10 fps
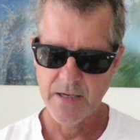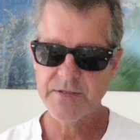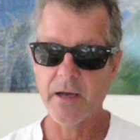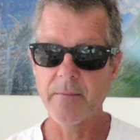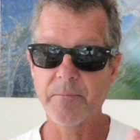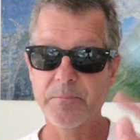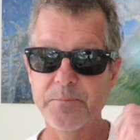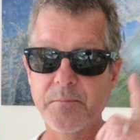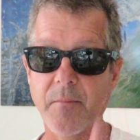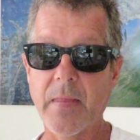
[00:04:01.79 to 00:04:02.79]
So
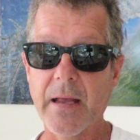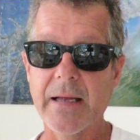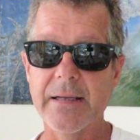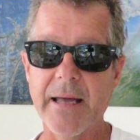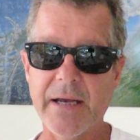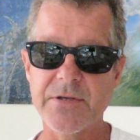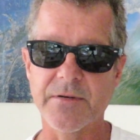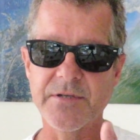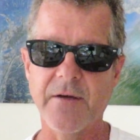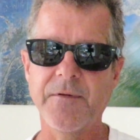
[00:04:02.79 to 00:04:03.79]

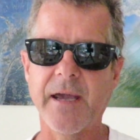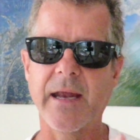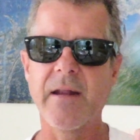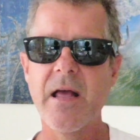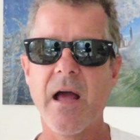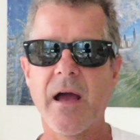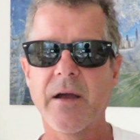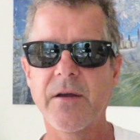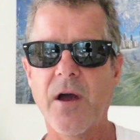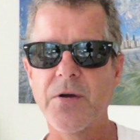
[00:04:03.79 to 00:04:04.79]
excellent. Don't forget,
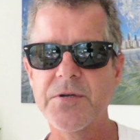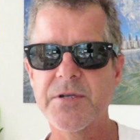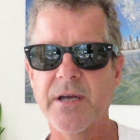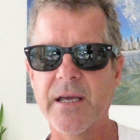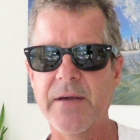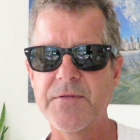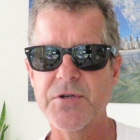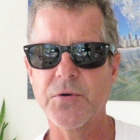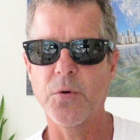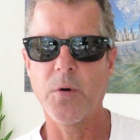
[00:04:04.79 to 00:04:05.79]
Coast Gift
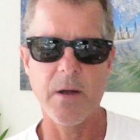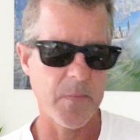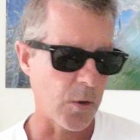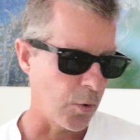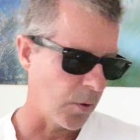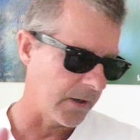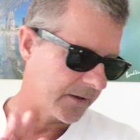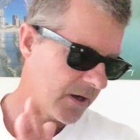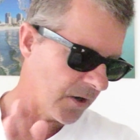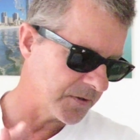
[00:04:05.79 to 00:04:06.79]
Store or
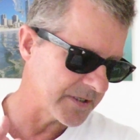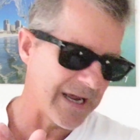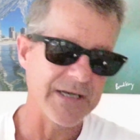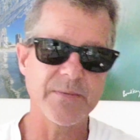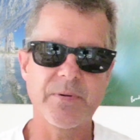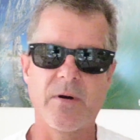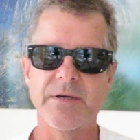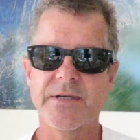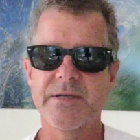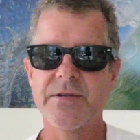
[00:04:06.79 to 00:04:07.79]
Coast
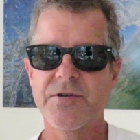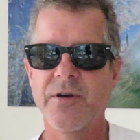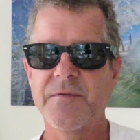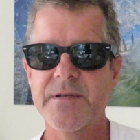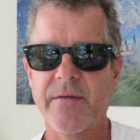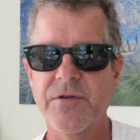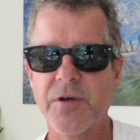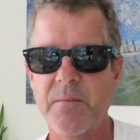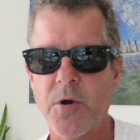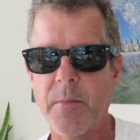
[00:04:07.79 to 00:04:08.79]
Enterprises in Surfers
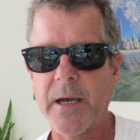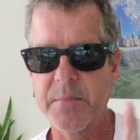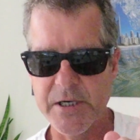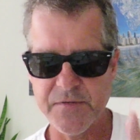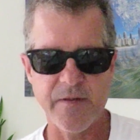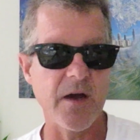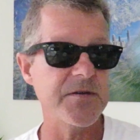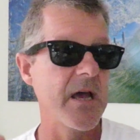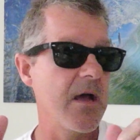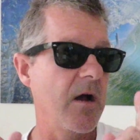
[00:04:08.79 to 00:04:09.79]
Avenue, Mermaid Beach for
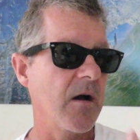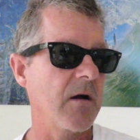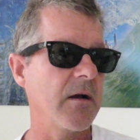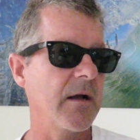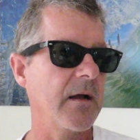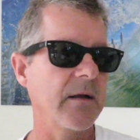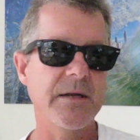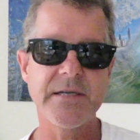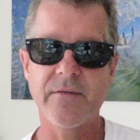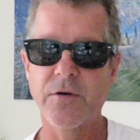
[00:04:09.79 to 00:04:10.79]
those.
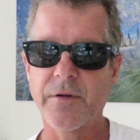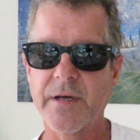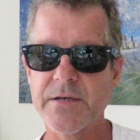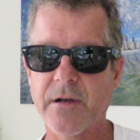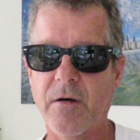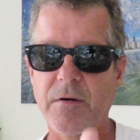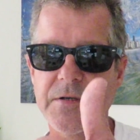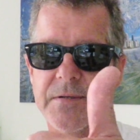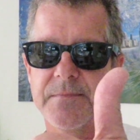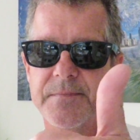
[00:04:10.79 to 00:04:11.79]
Let's have a look at these
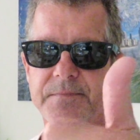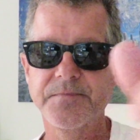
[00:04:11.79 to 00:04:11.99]
clocks.